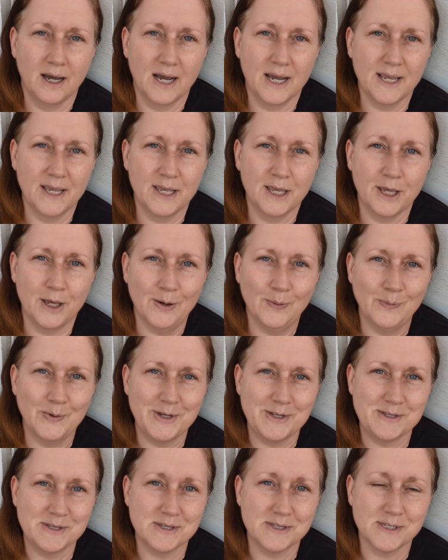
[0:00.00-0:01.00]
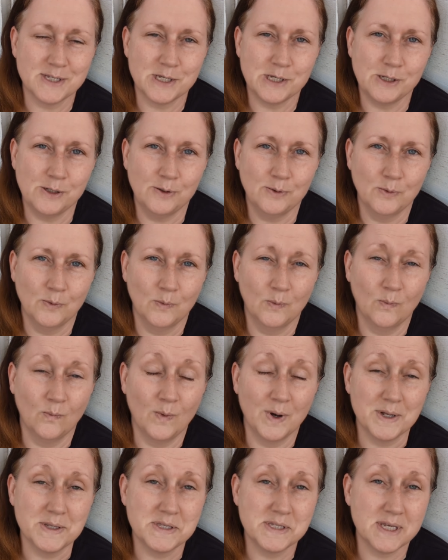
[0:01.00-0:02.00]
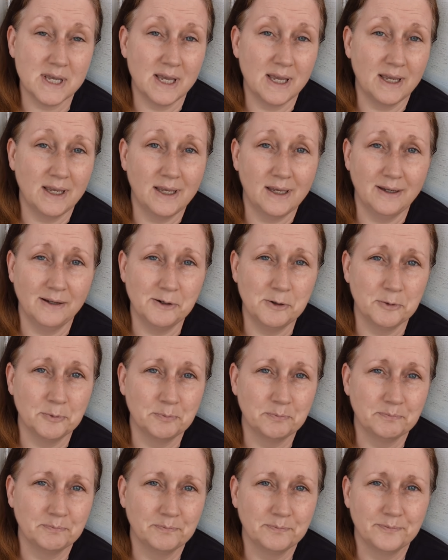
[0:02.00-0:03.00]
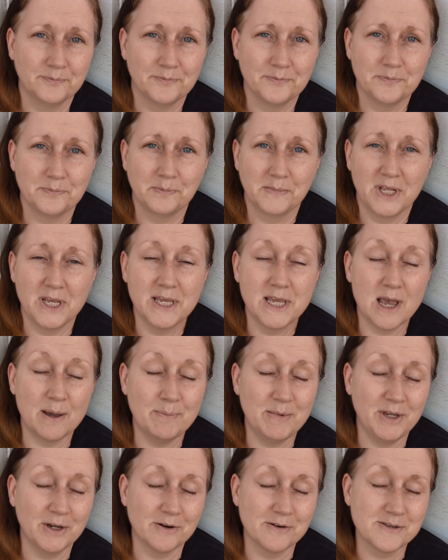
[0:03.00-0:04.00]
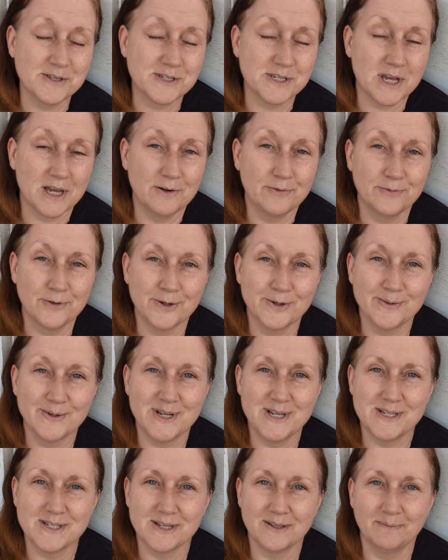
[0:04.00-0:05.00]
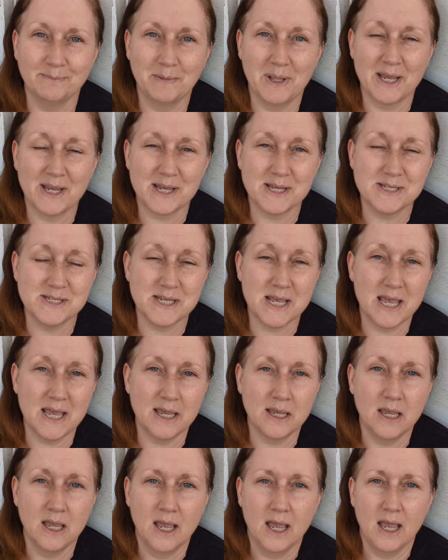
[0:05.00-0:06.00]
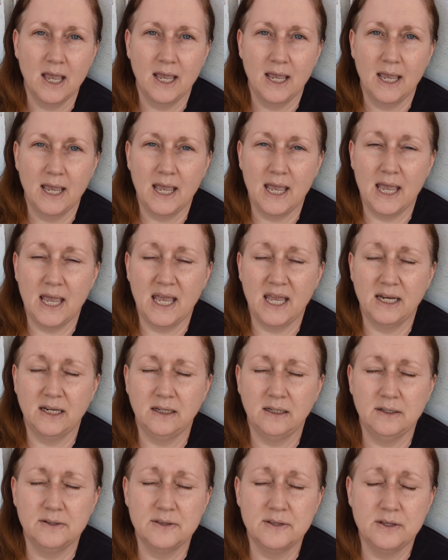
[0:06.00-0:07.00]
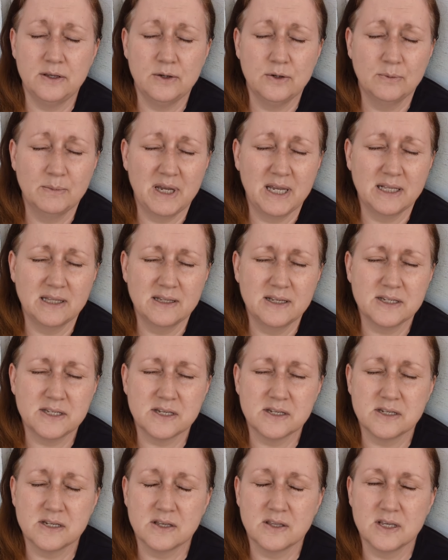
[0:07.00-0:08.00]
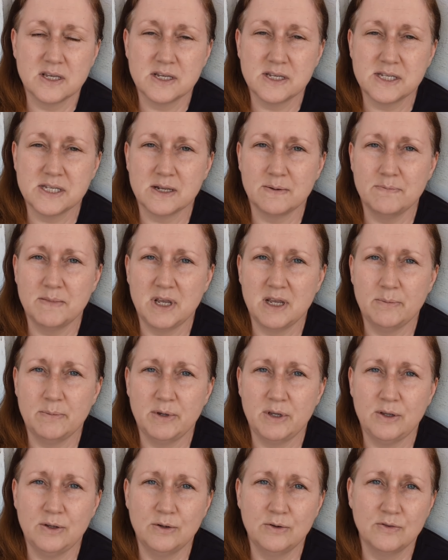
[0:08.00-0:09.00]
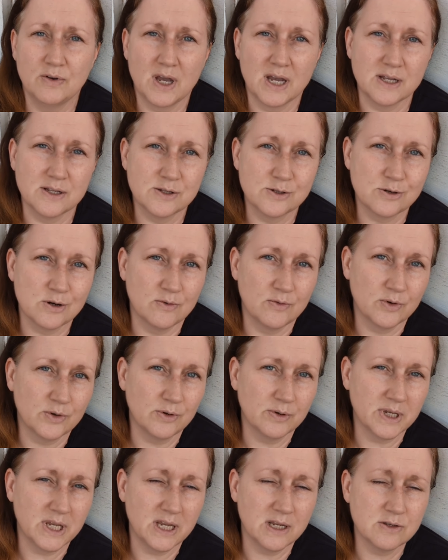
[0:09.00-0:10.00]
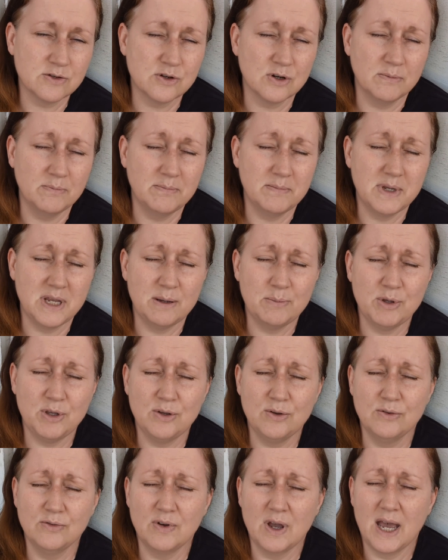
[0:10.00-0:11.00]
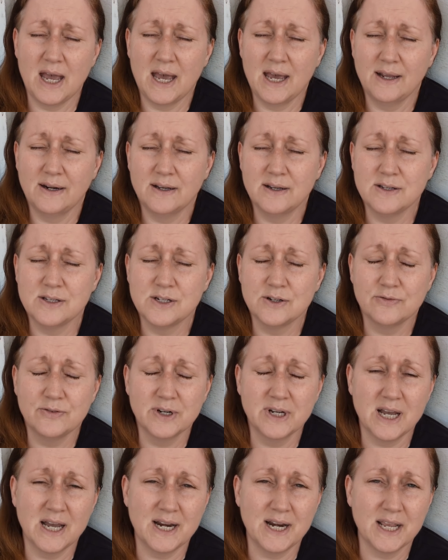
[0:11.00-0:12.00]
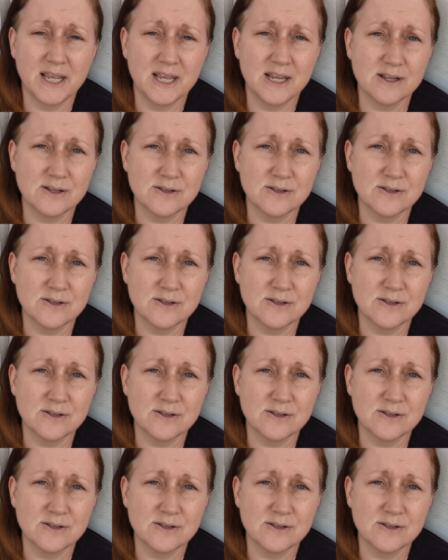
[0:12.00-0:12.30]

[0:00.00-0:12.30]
I can't wait to see what's ahead. He kept me earthside for a reason, like I say. And you may listen to this and maybe you've had cervical cancer, maybe you've had a different kind of